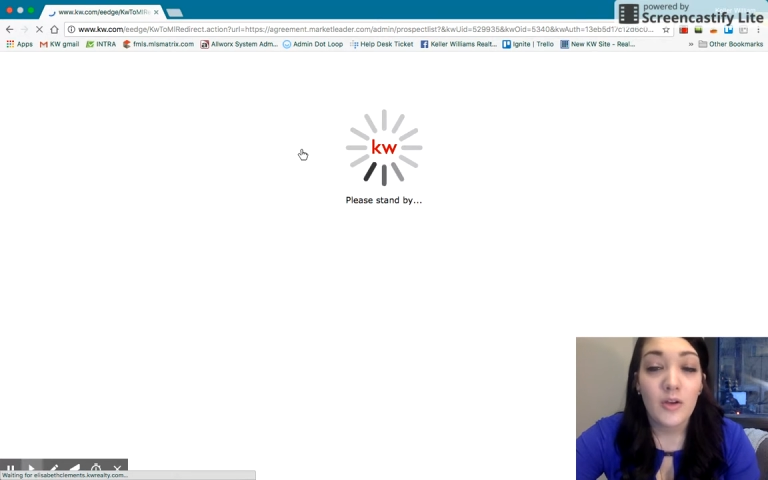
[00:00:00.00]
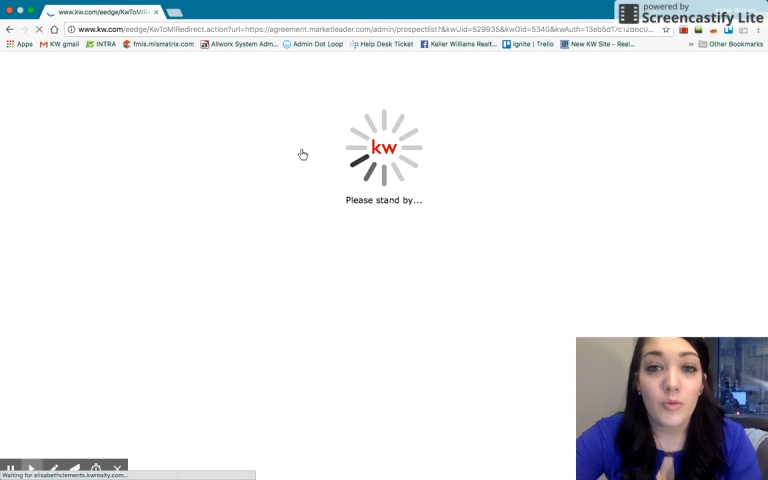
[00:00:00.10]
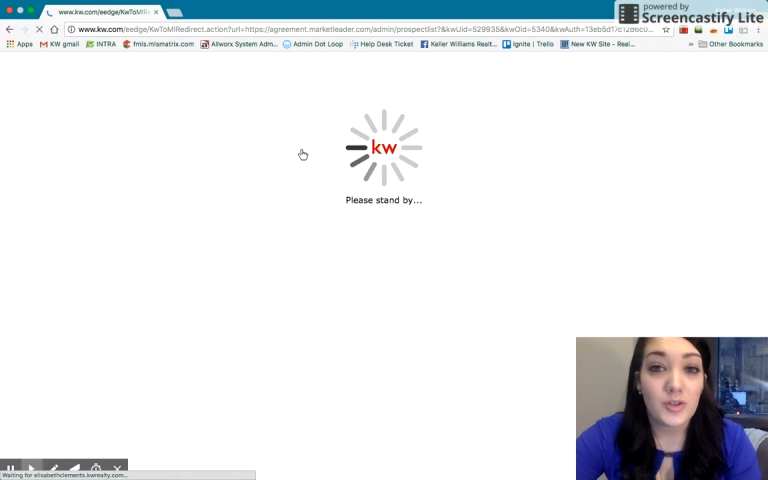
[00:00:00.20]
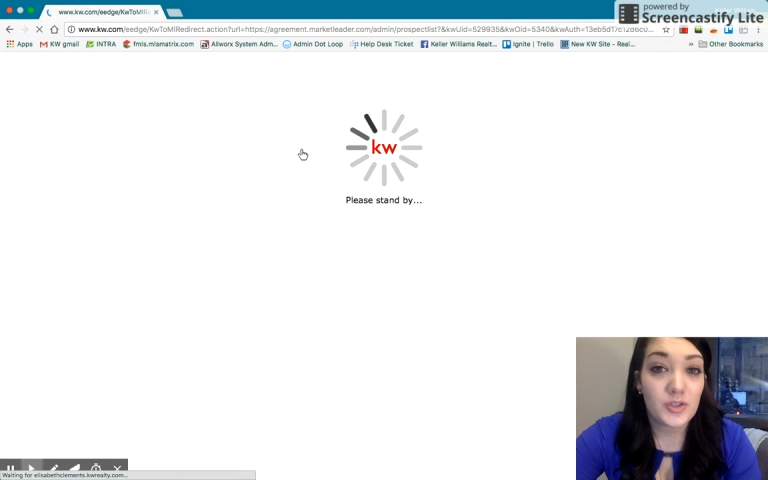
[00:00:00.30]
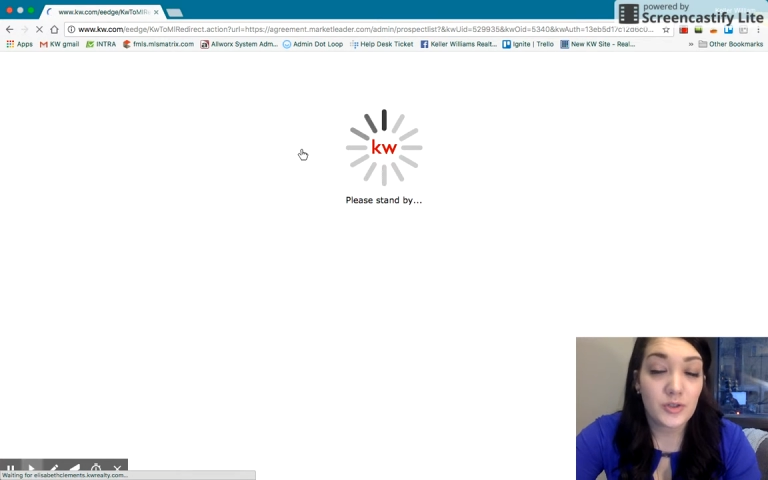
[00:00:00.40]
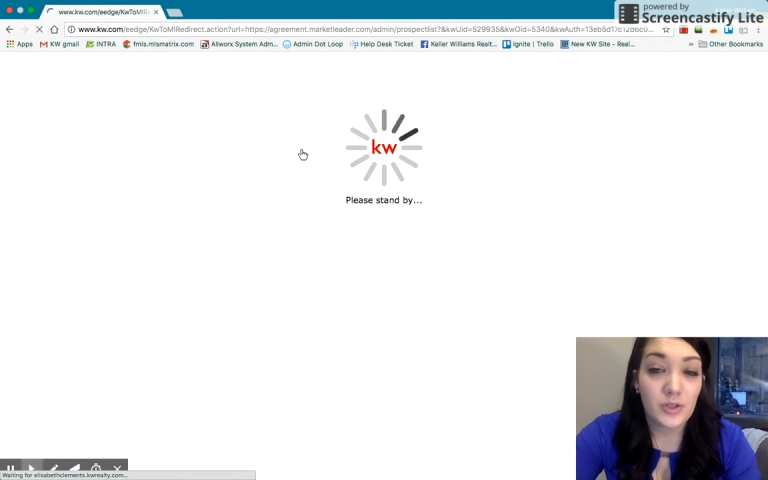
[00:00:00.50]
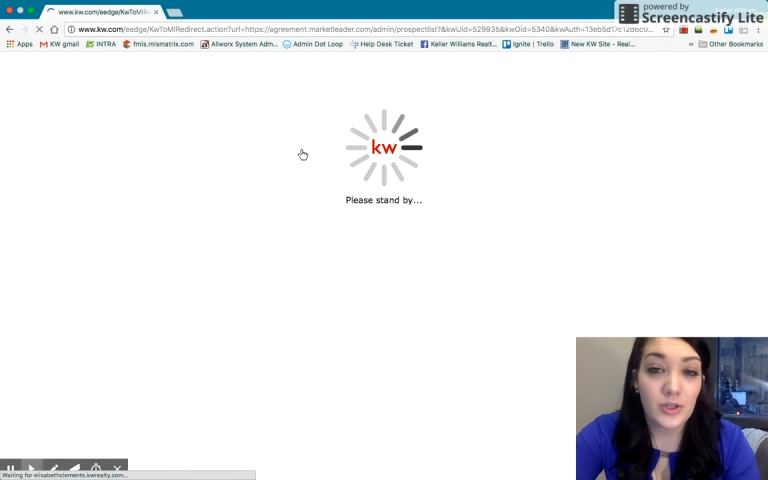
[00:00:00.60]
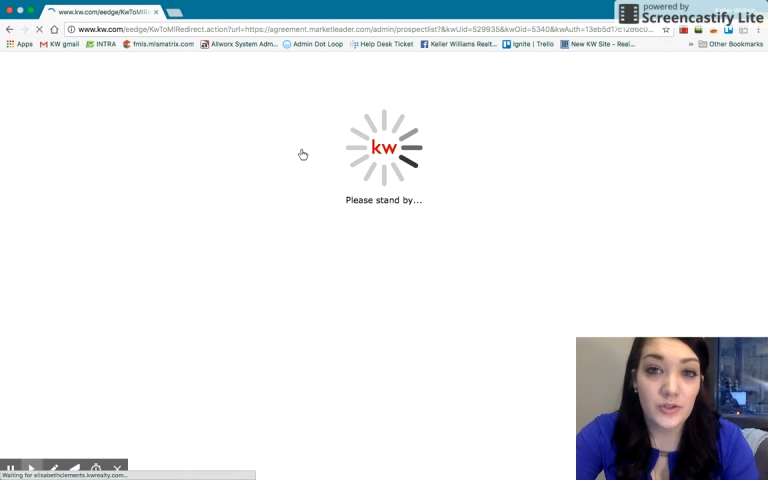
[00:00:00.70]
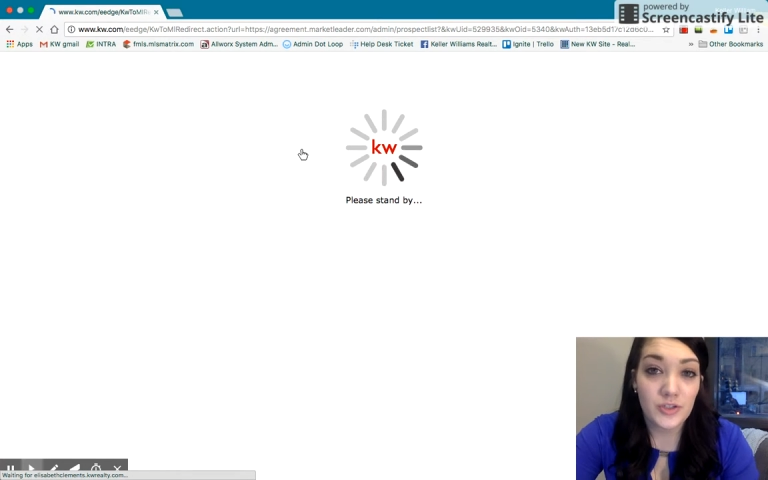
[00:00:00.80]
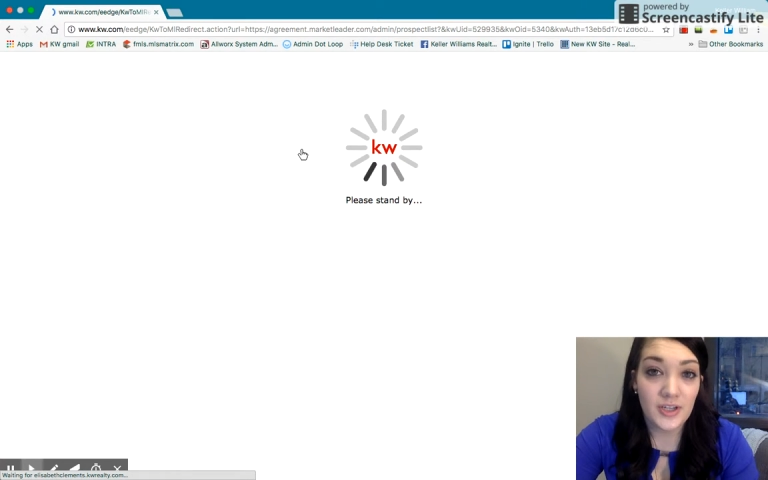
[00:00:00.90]
once you
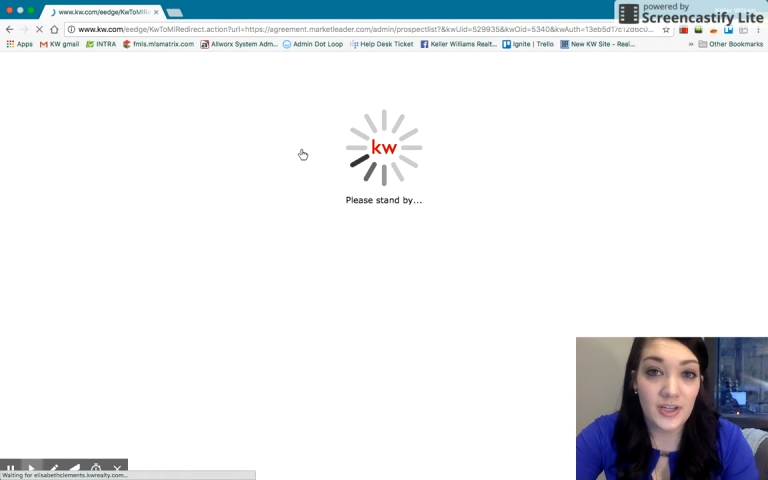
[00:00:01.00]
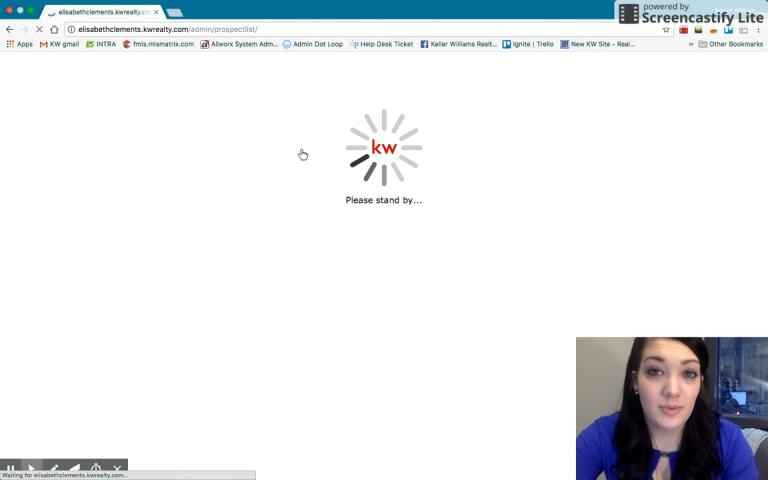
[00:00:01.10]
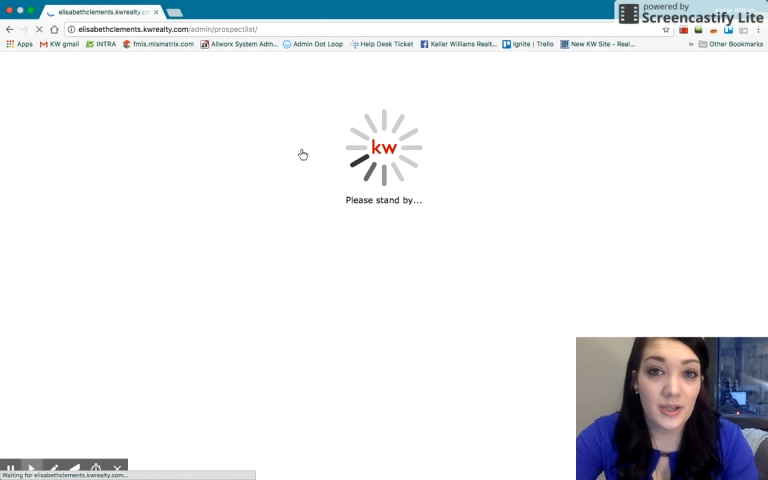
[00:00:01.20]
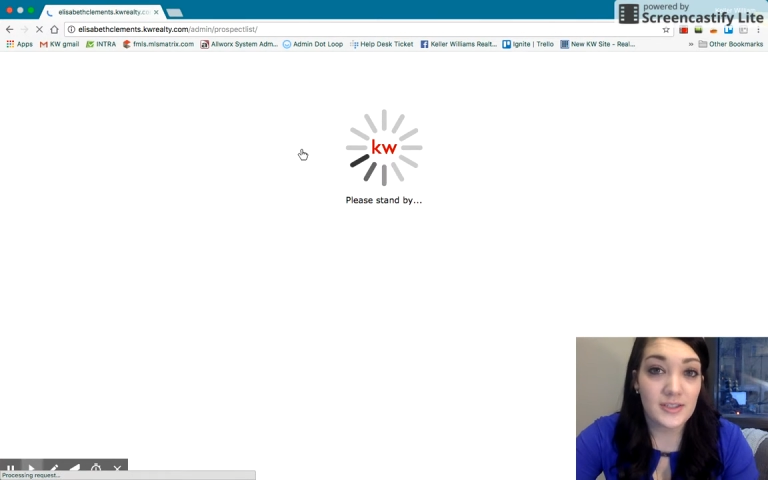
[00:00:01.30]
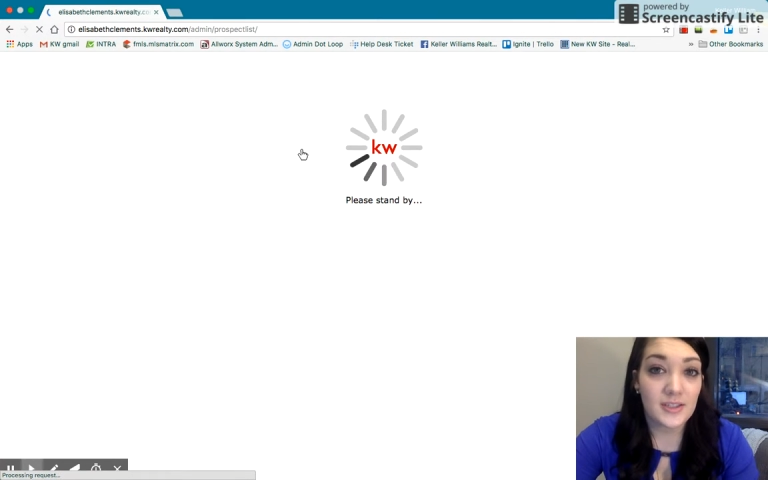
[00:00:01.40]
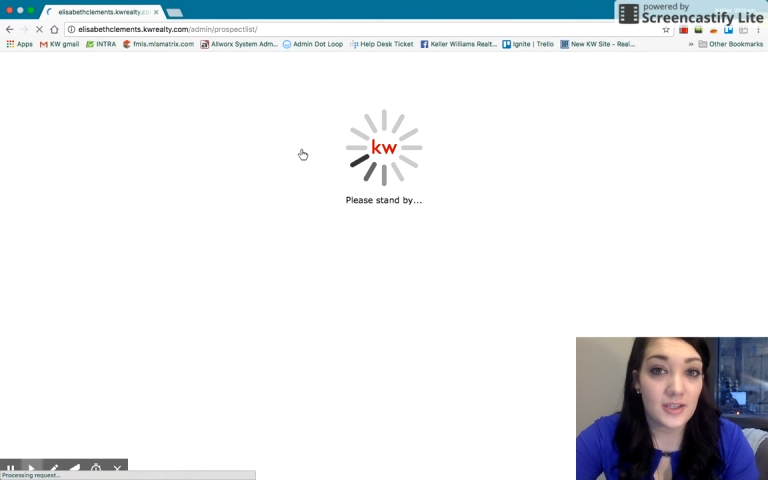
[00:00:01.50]
load your database